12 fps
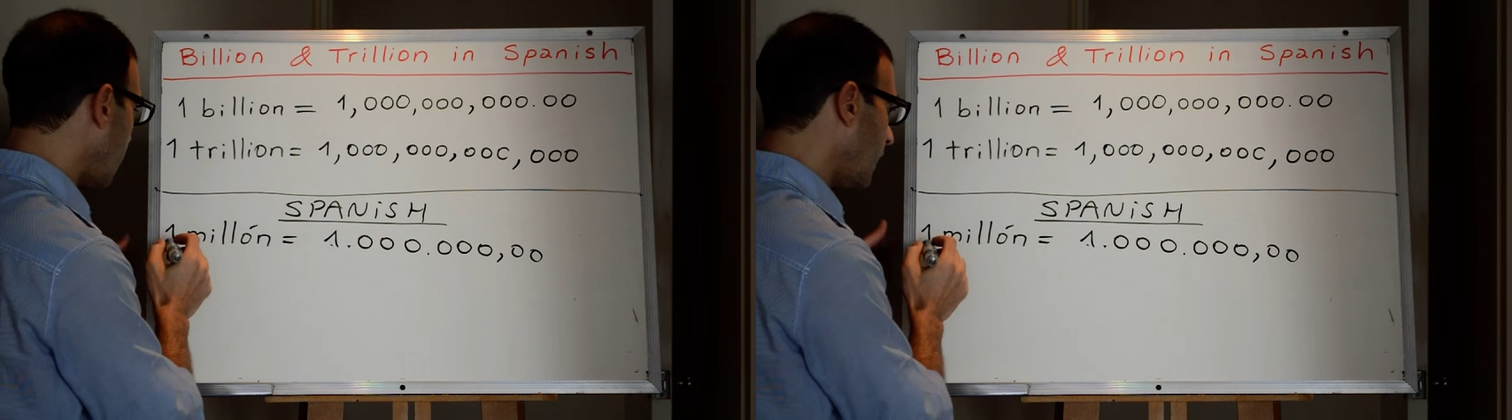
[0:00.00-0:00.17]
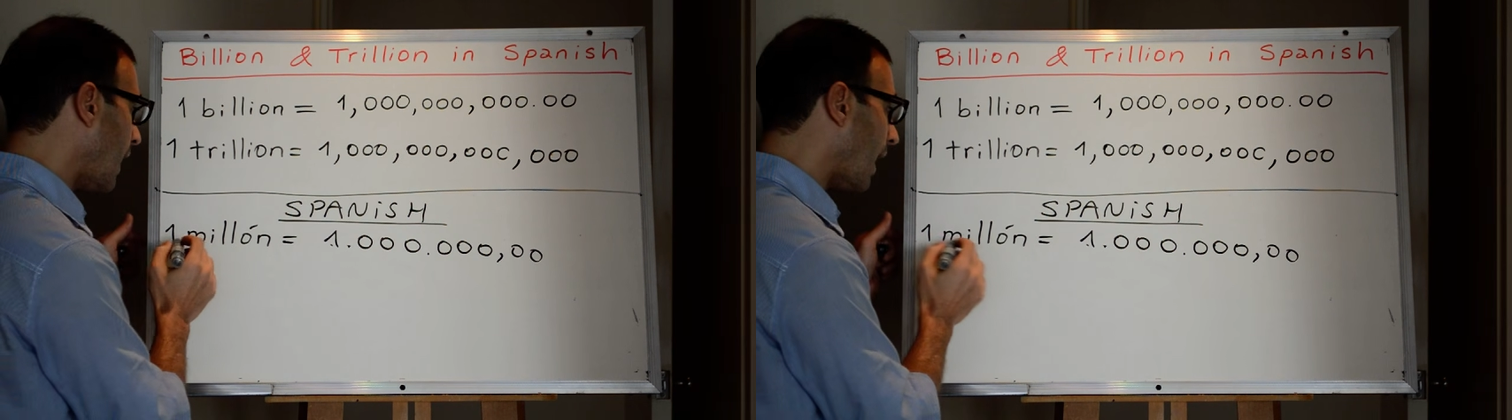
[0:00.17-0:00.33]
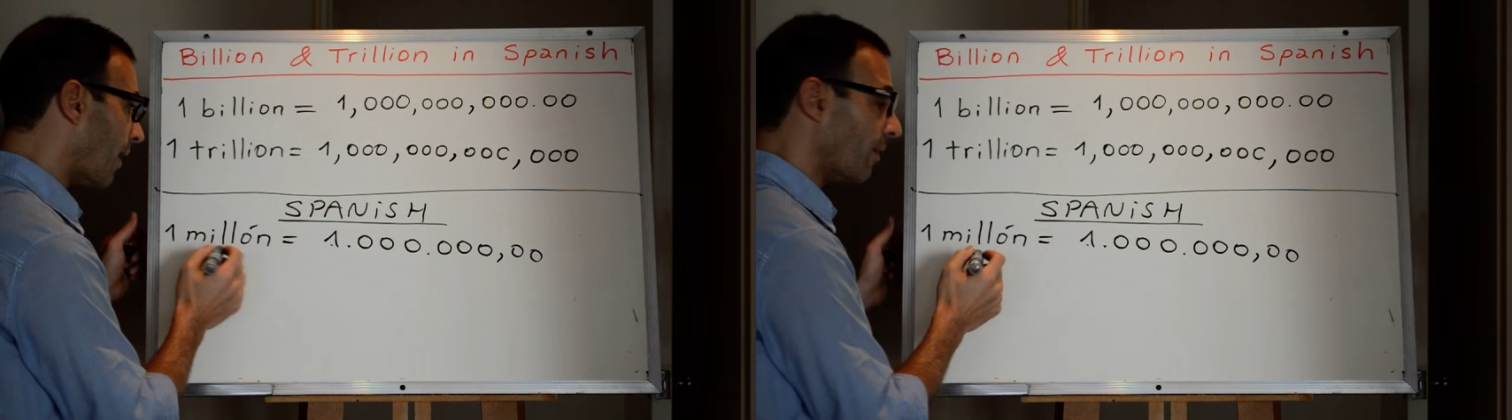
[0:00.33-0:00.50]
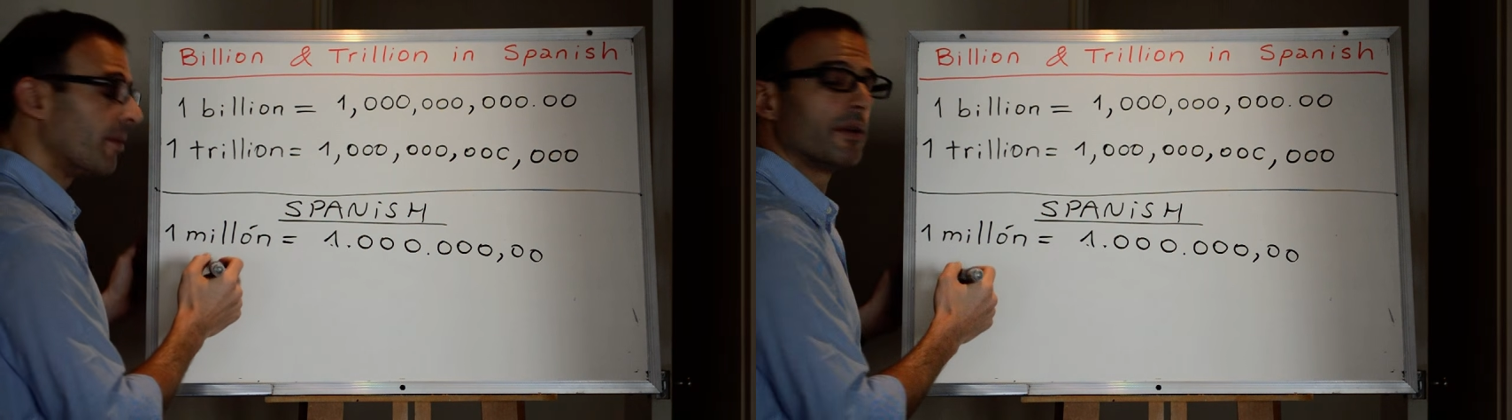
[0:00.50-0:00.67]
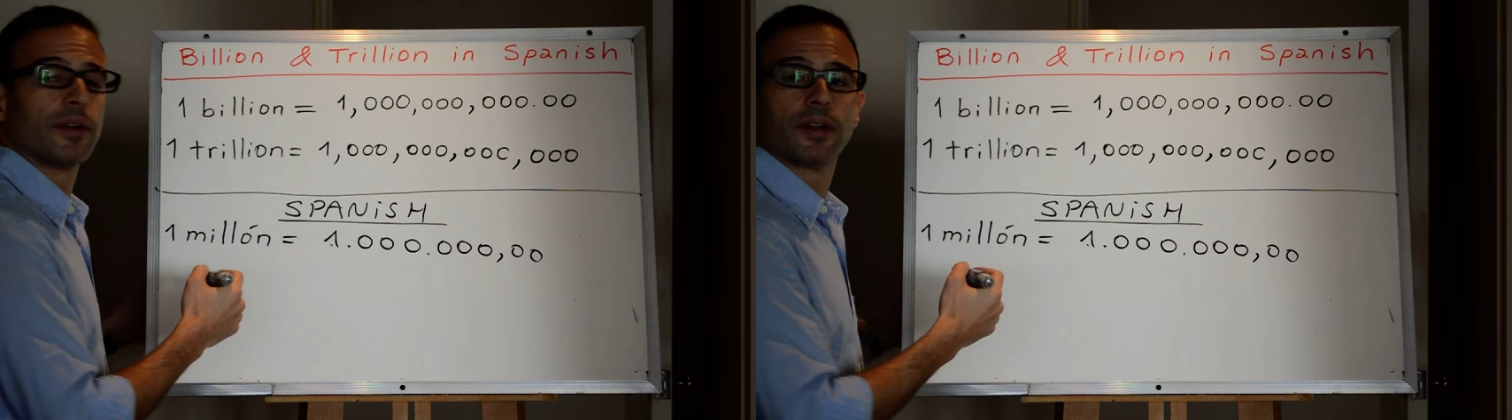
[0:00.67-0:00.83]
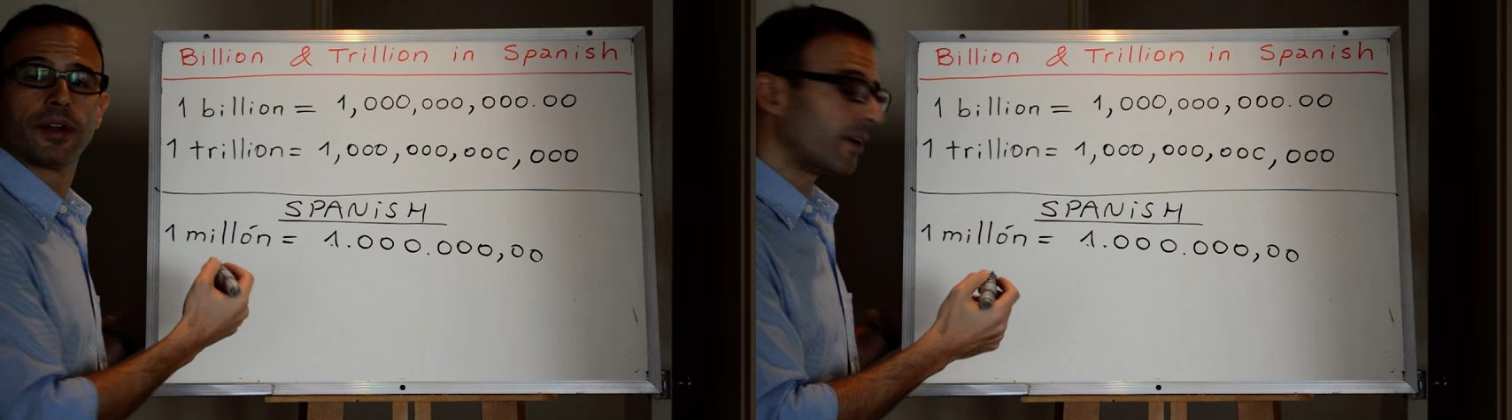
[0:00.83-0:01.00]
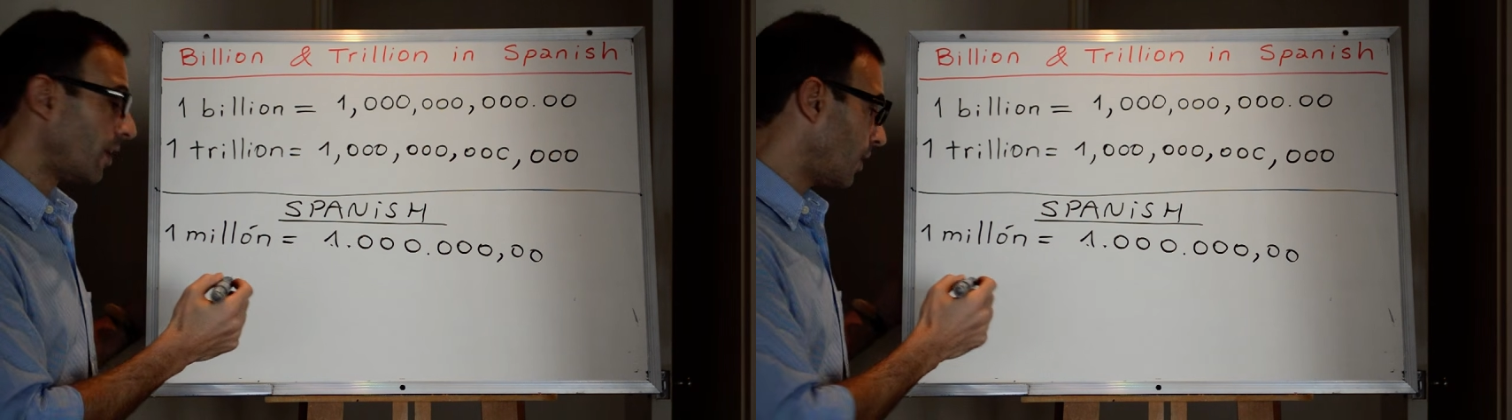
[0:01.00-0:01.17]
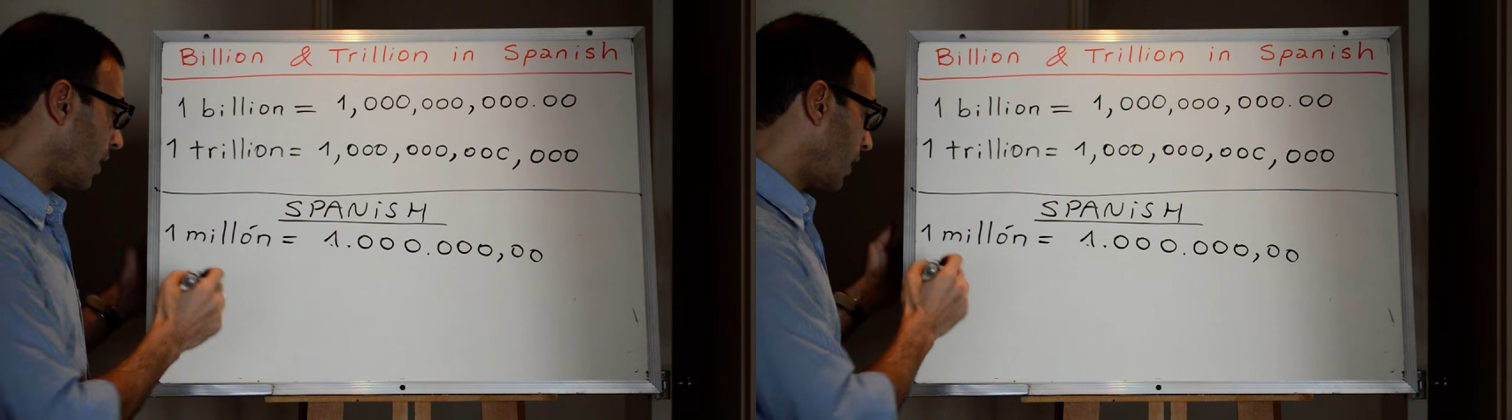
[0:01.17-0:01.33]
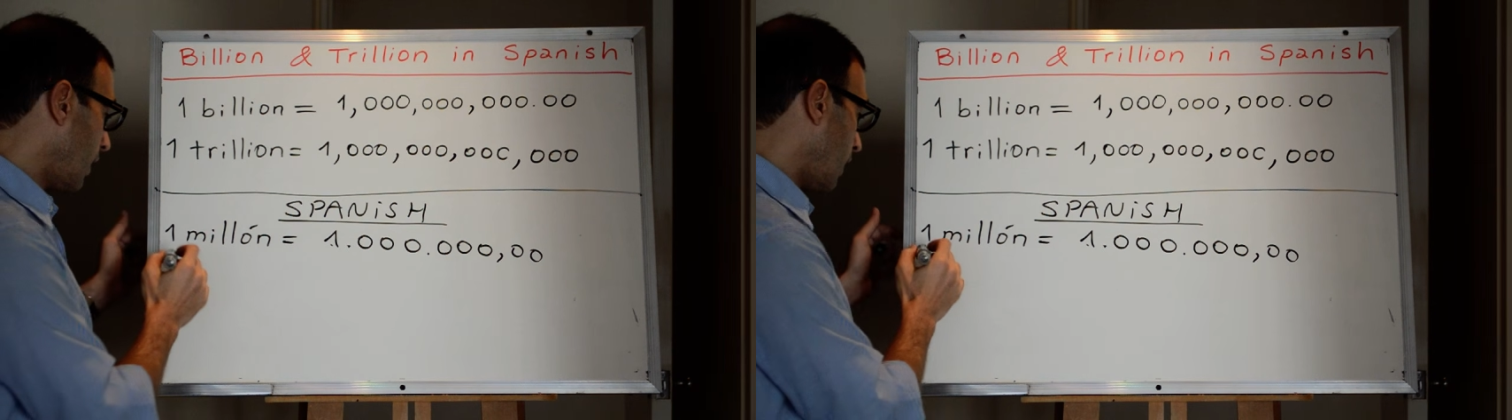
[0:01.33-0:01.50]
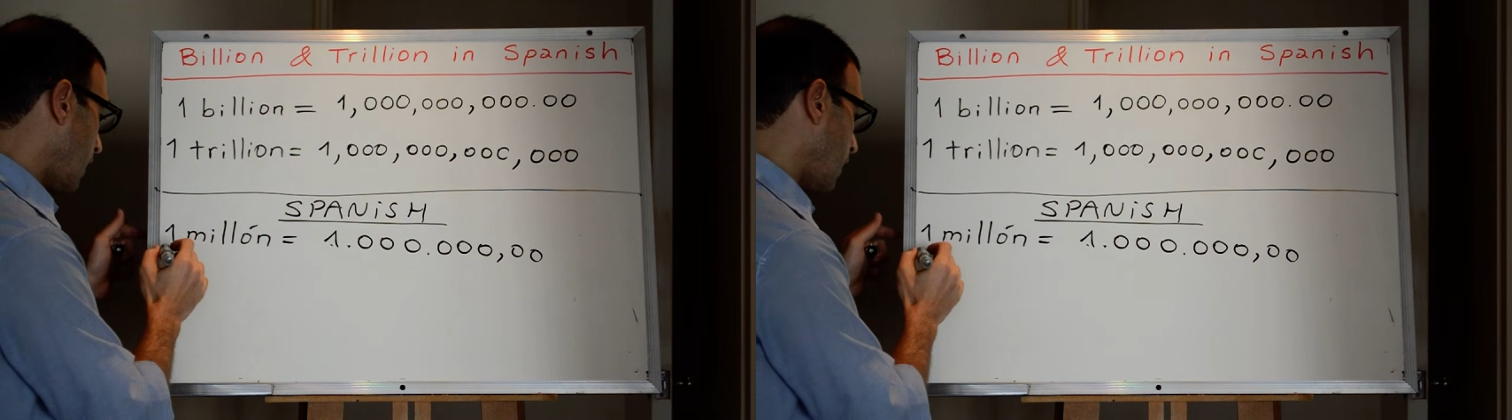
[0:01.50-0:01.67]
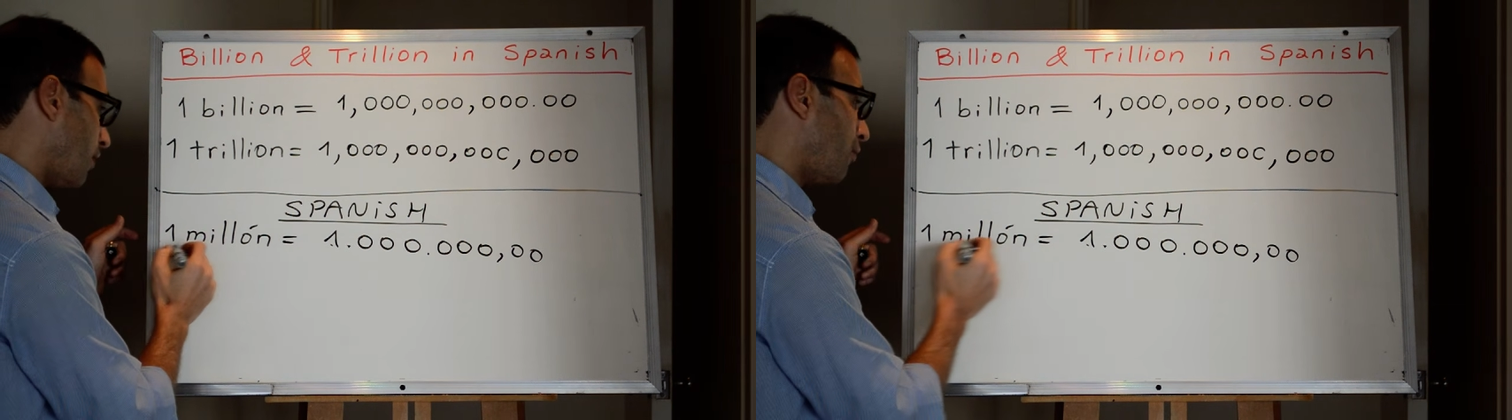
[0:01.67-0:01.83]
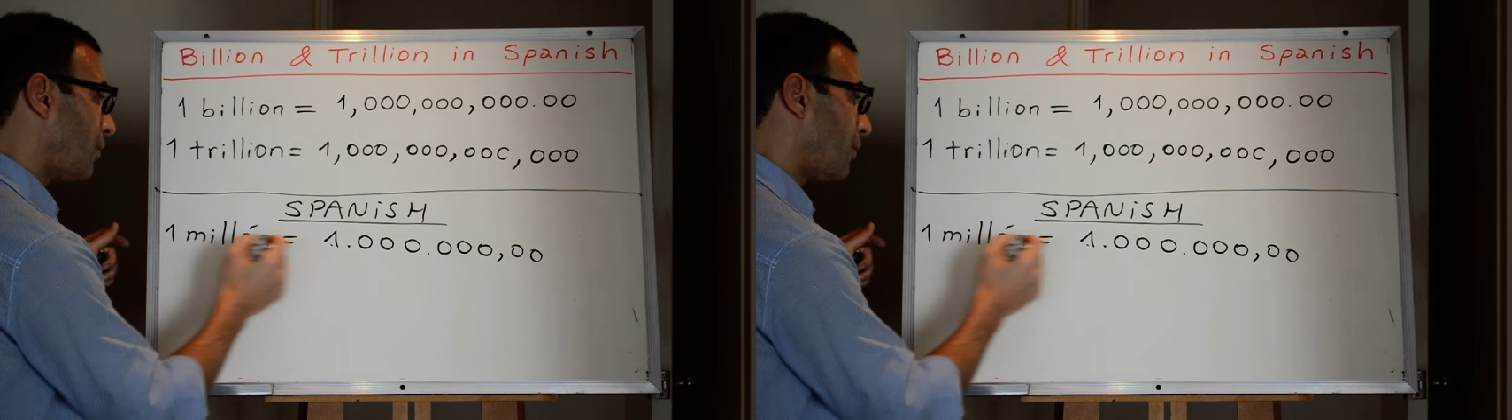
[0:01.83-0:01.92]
Now, if